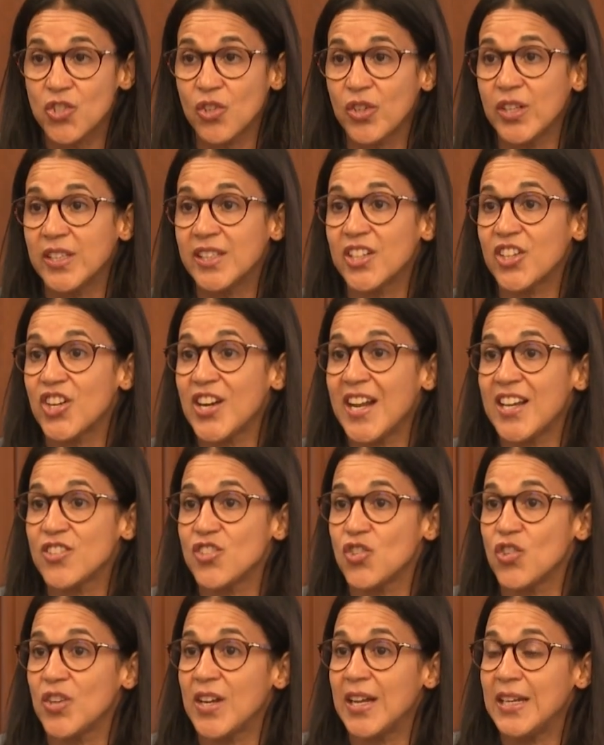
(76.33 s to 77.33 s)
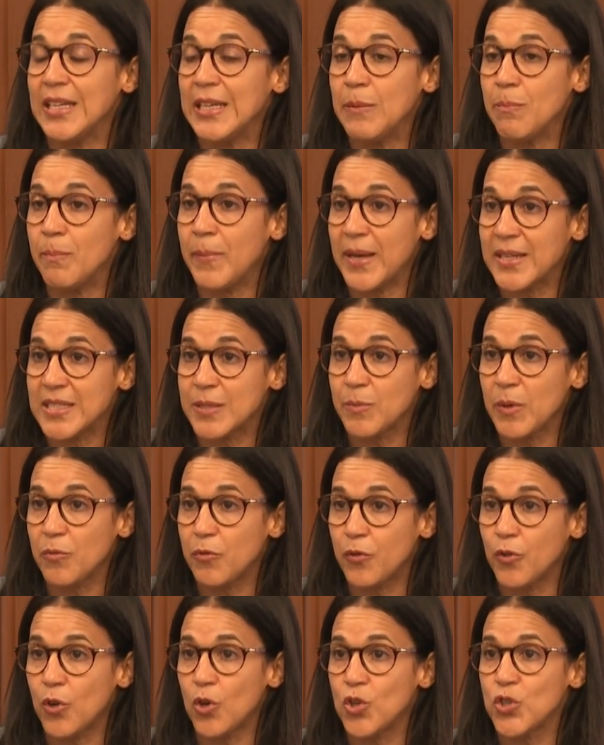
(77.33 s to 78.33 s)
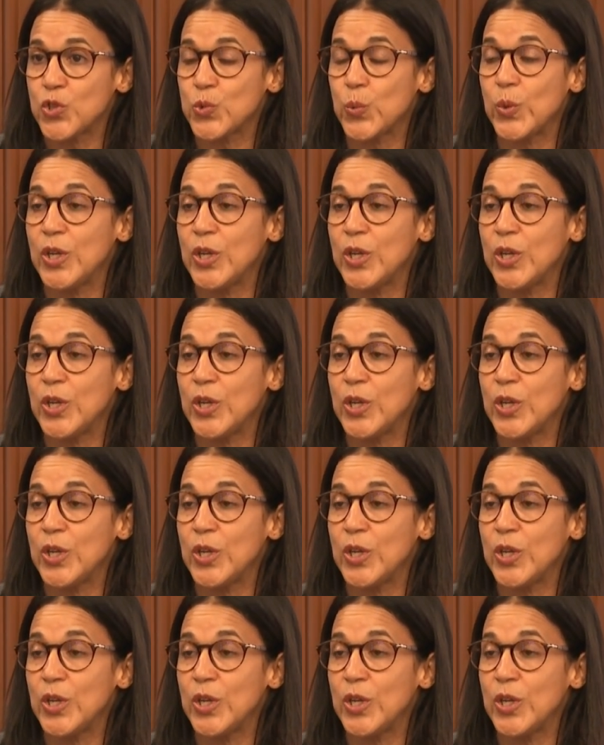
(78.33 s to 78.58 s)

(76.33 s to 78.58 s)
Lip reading: on international investment flows.